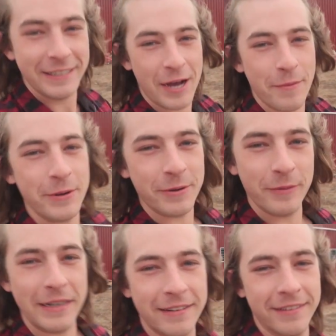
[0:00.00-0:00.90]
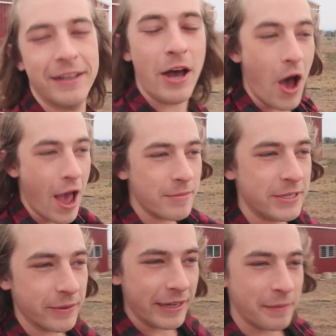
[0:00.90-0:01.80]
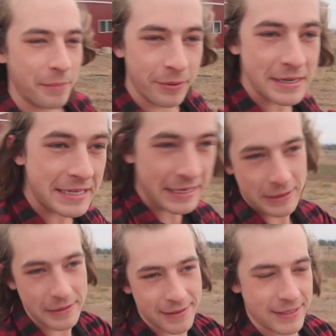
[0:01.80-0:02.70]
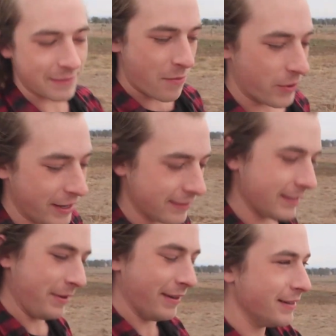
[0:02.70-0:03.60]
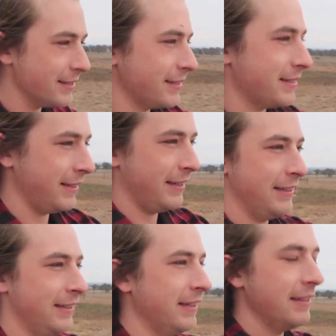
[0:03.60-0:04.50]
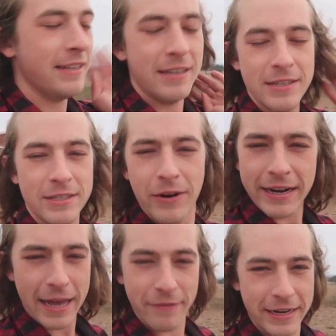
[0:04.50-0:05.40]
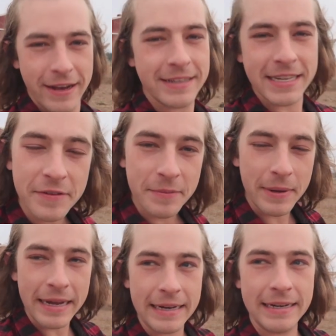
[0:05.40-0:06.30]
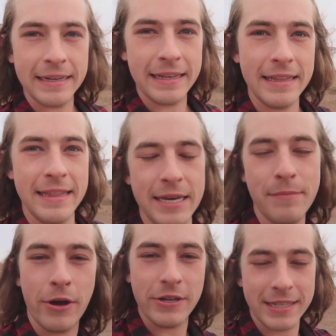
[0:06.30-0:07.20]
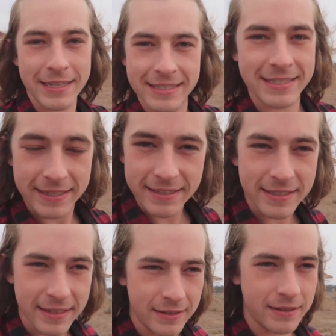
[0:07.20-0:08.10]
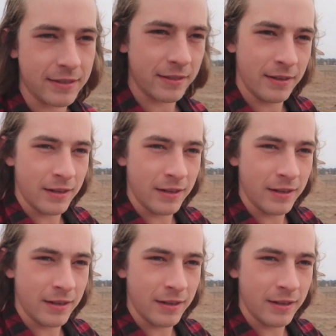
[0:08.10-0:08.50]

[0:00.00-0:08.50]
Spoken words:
Hope you're doing well. I'm doing pretty good this morning, to be honest. Sorry our videos haven't been the most consistent.